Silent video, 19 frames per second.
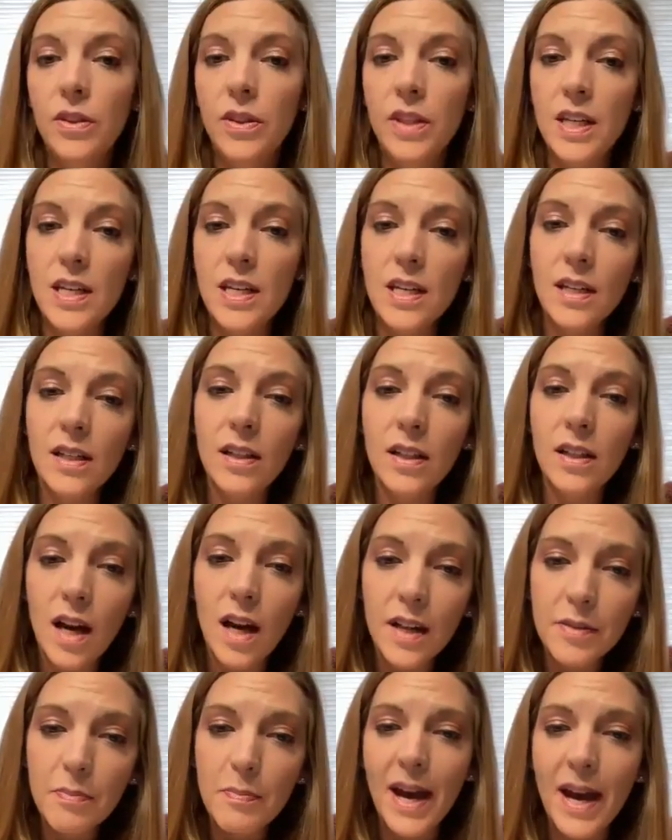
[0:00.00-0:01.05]
the
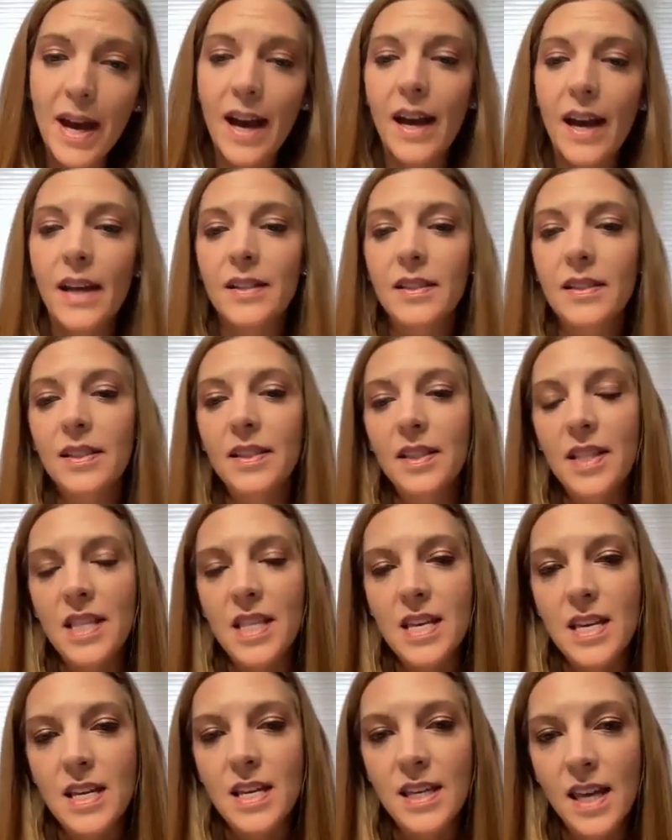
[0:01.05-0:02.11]
cloth masks,
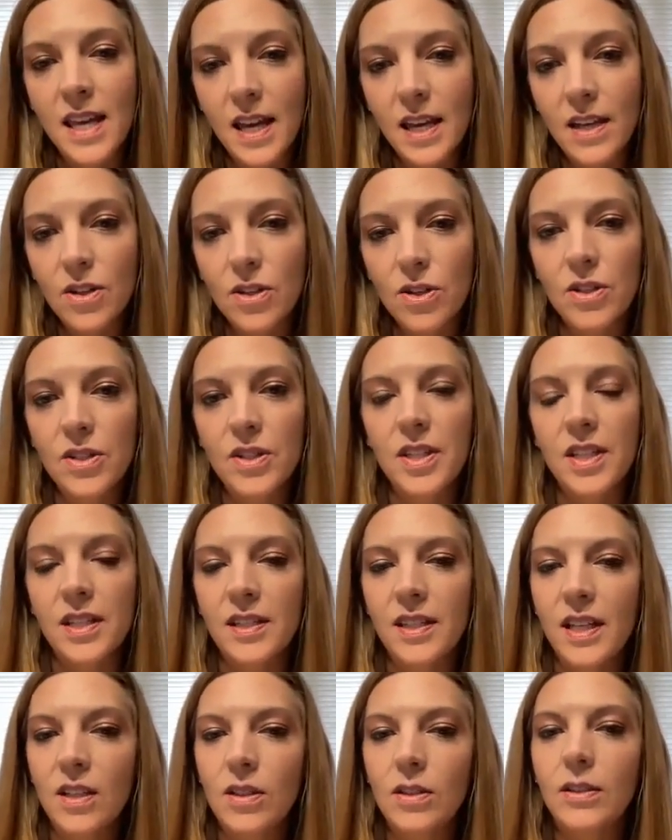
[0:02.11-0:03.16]
the gaiters, the
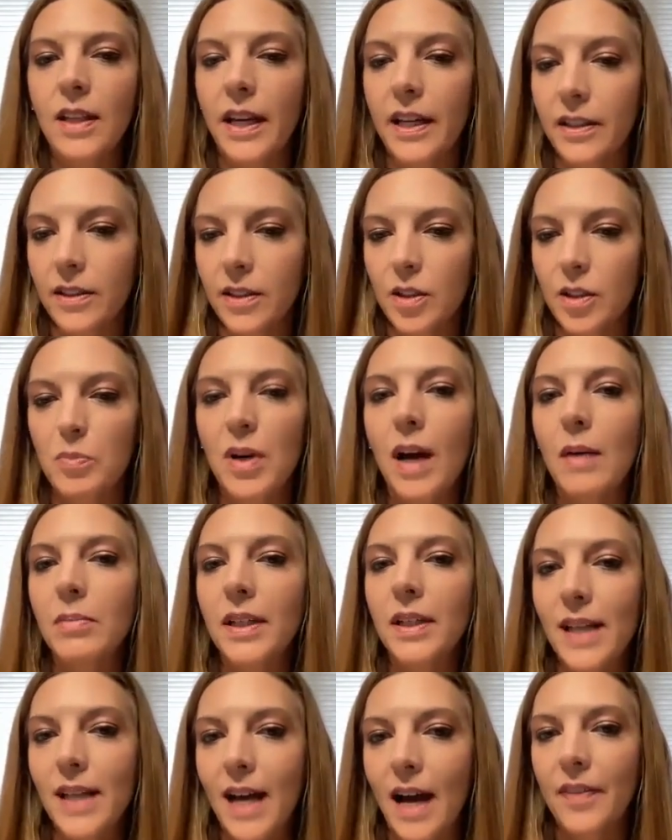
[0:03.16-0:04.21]
single layer,
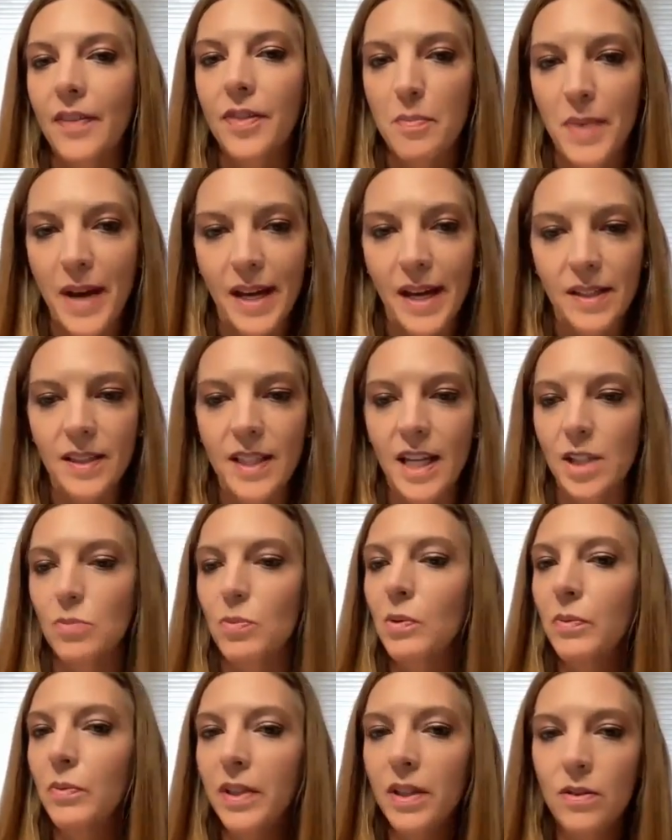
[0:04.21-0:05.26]
probably not the best. That's
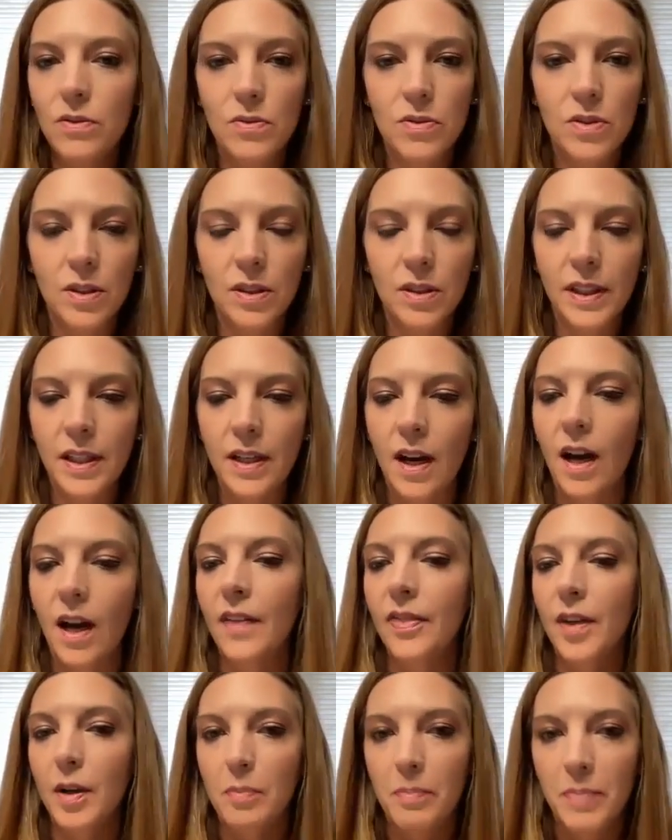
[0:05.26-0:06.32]
what we used early
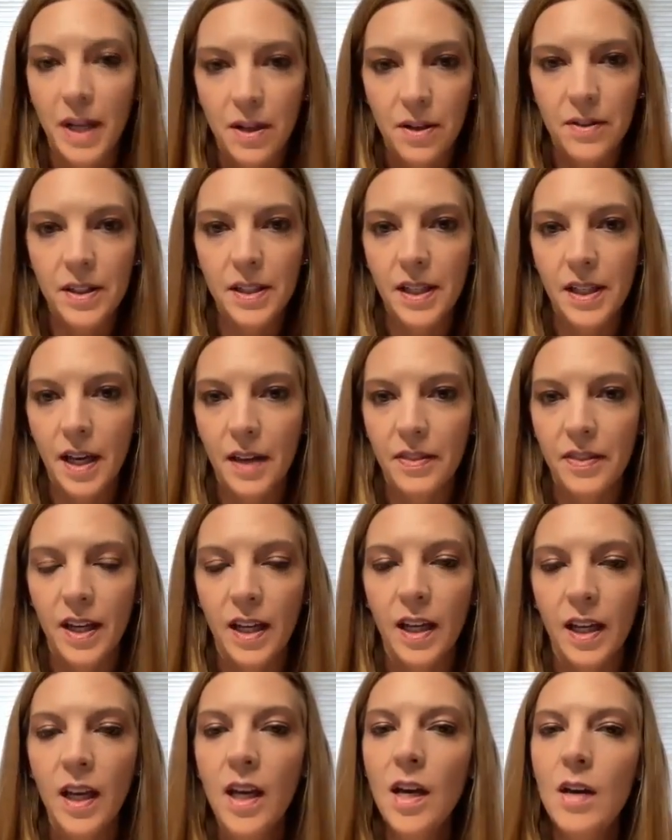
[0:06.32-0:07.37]
on. They're better than
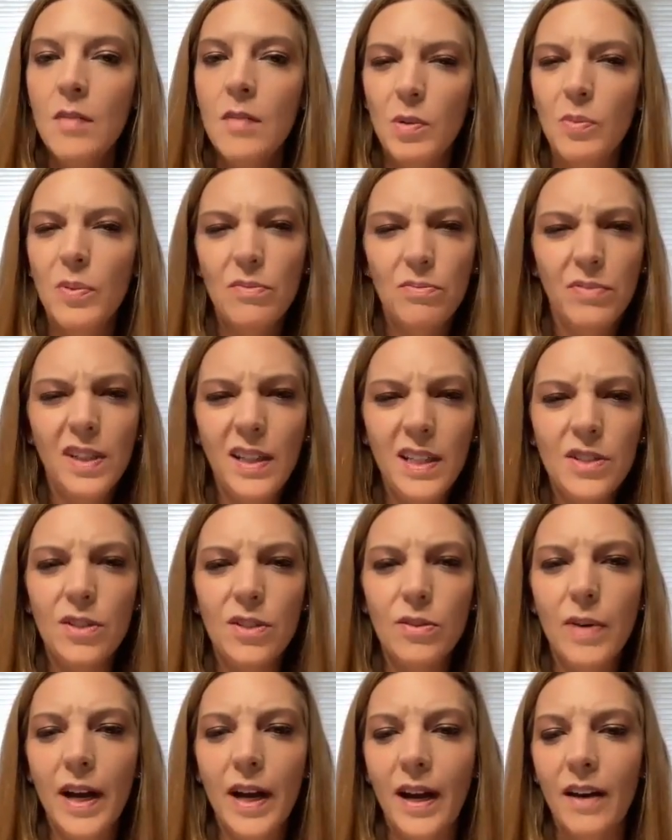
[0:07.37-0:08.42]
nothing, but we really
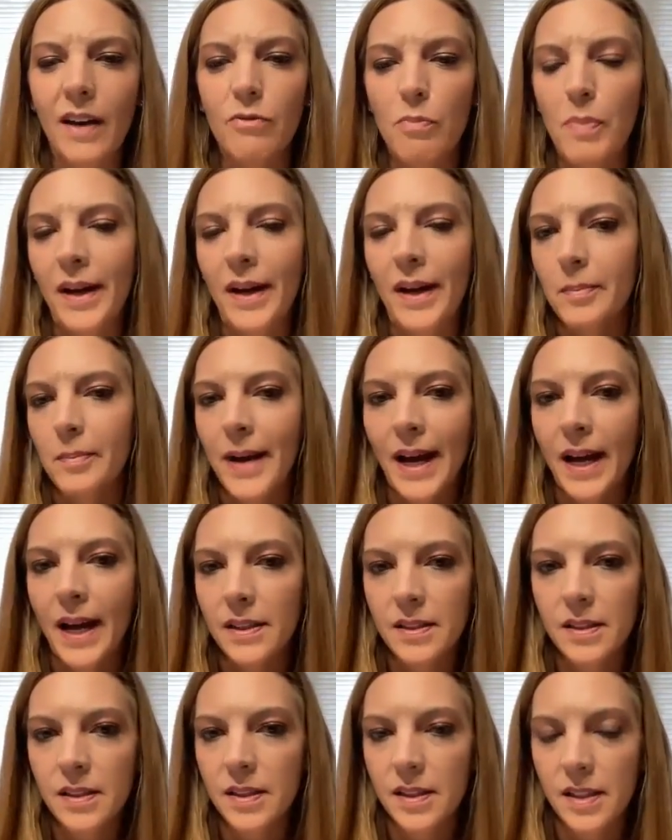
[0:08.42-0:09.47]
do have better
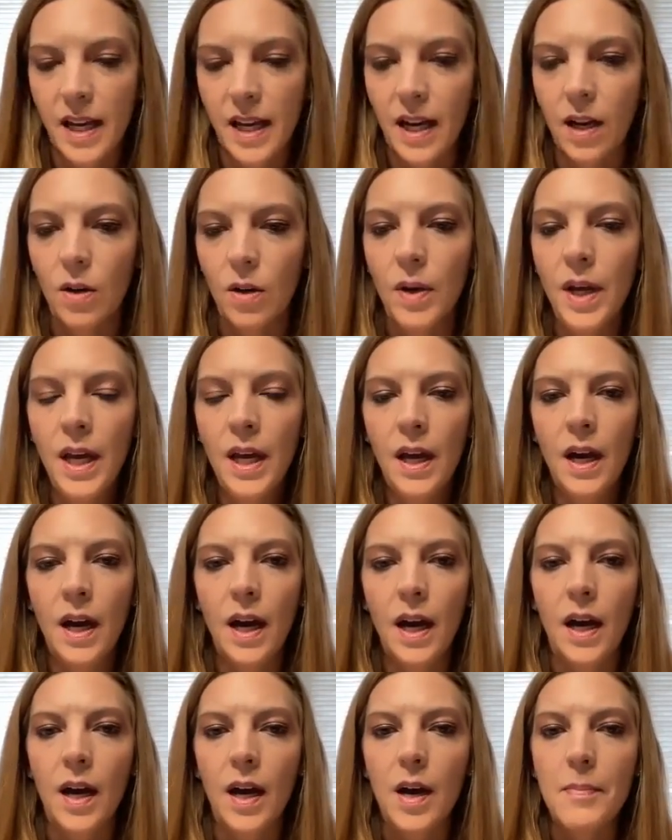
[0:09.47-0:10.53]
masks now.
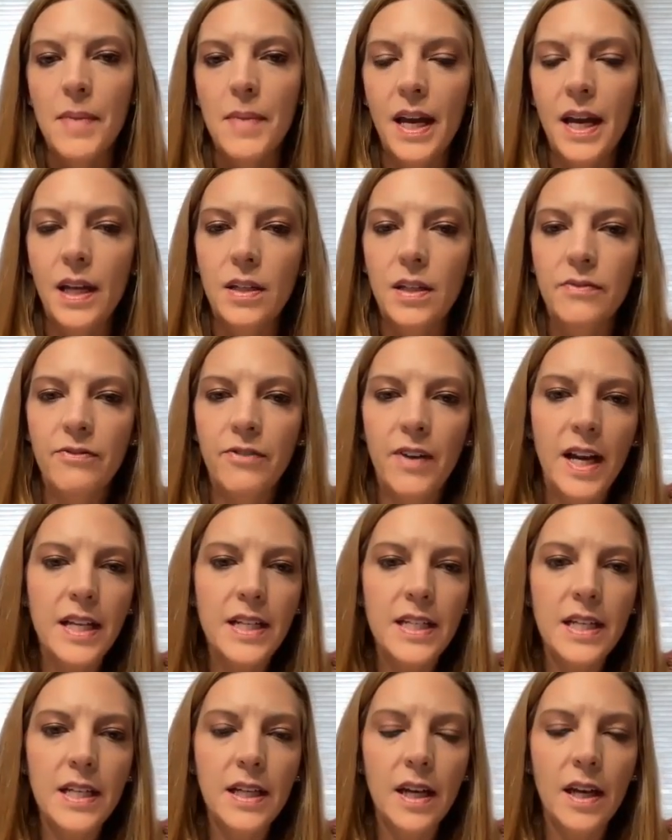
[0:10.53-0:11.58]
And
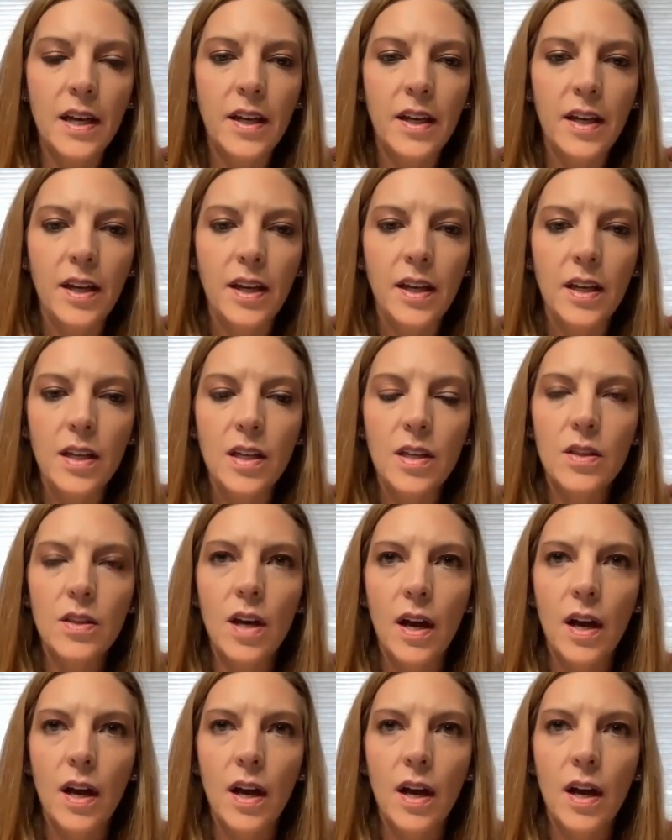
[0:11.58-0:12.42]
finding a